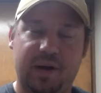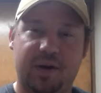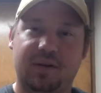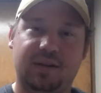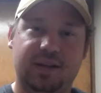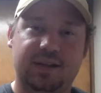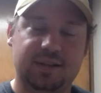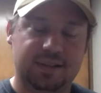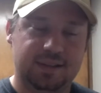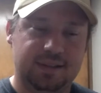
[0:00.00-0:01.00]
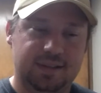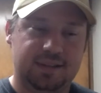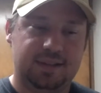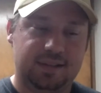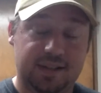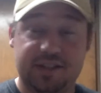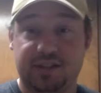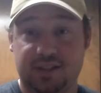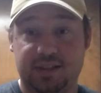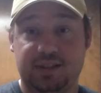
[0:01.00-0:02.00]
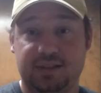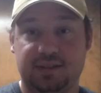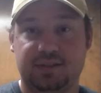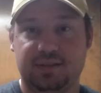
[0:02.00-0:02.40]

apparently, allegedly.